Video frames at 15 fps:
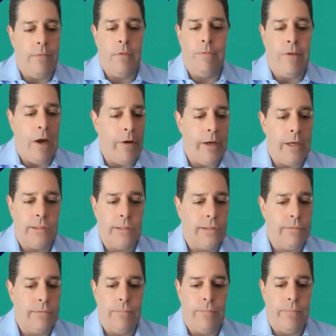
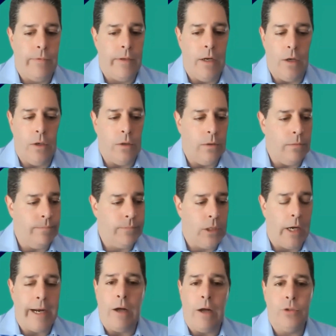Various,
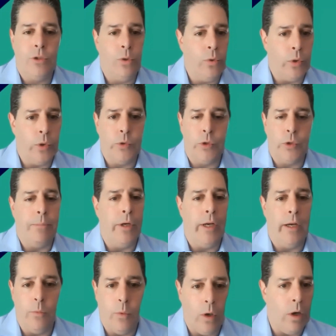cutout tools, or you put
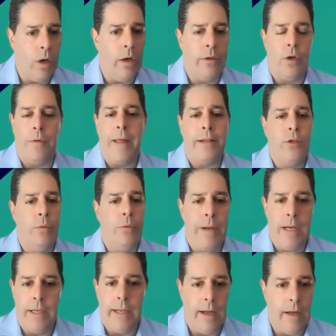it in Word and turn that into a
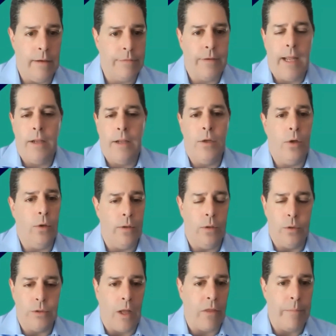PDF. Again, you
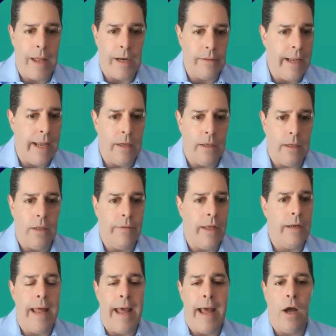lose all the metadata, and
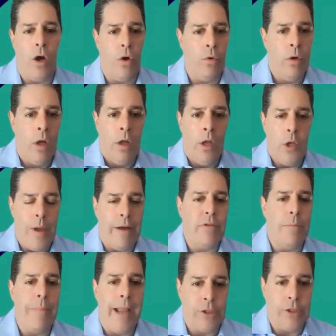then now you have
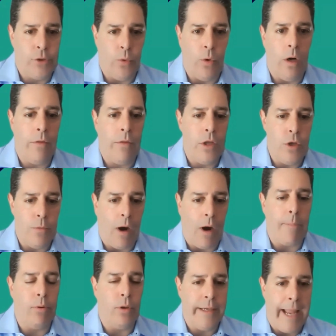to make sure that you
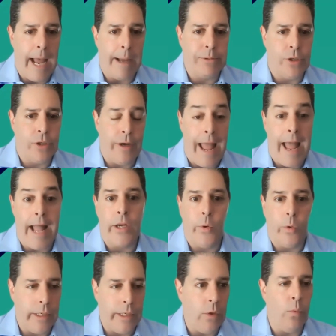properly captured
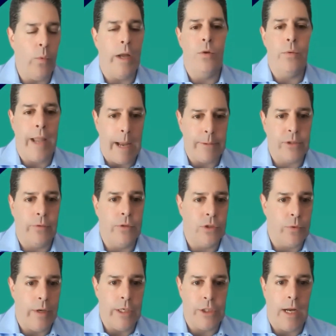accurately when you capture the
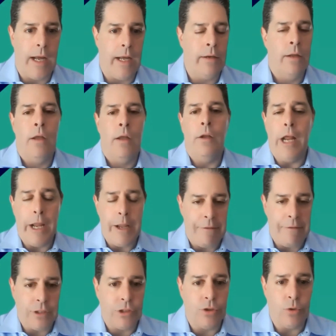screenshot. Now you have
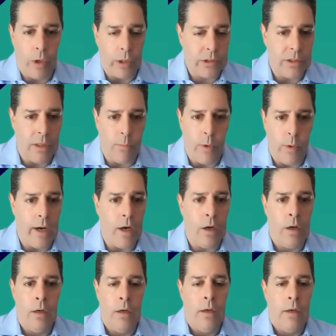to store it
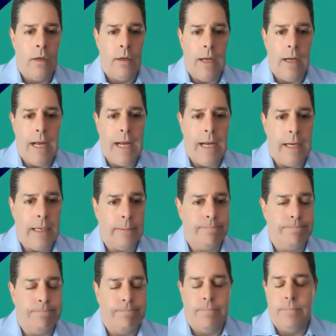somewhere.
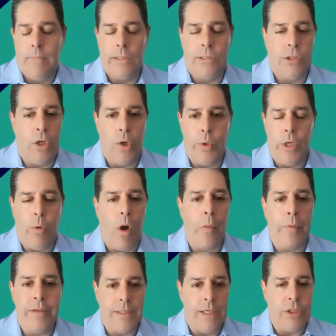And so, all
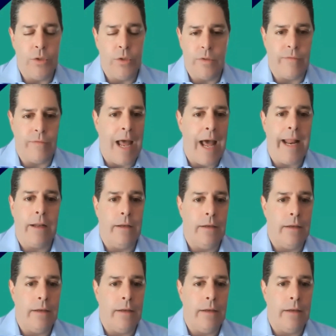these issues of not